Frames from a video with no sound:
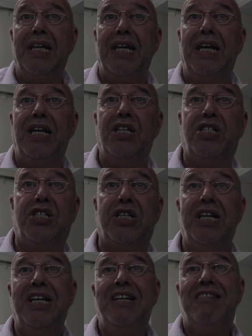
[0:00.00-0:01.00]

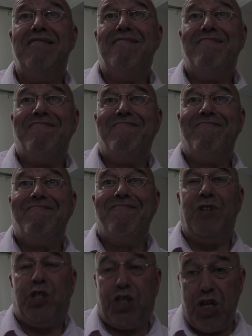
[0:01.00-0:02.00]
it's
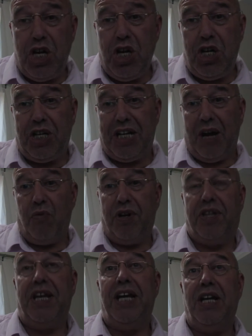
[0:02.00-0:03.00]
certain, I
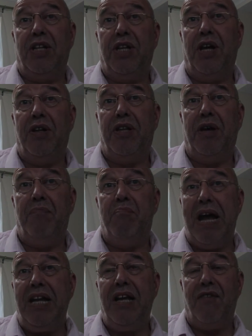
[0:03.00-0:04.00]
would think, that, that
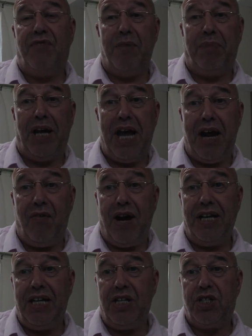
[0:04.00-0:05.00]
many of the
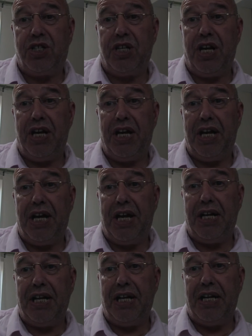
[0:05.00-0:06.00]
Blairites
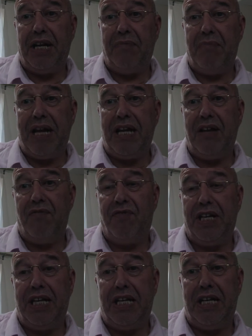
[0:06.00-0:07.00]
uh, and, and, and, many
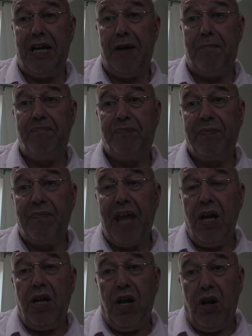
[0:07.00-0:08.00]
of the uh,
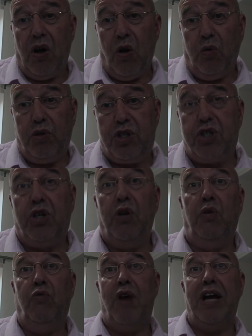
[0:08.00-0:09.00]
old
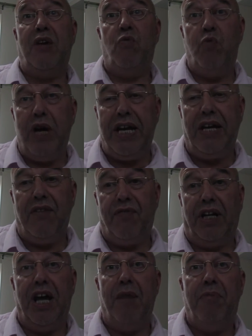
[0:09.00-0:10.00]
school right wing of
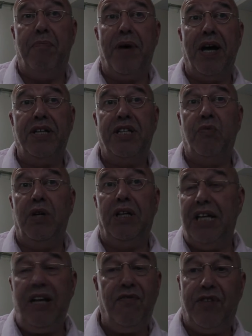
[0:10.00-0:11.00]
the Labour Party will
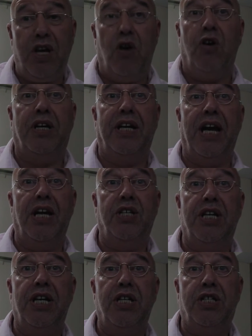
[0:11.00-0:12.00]
leave the
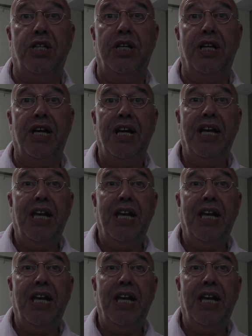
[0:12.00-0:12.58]
organisation.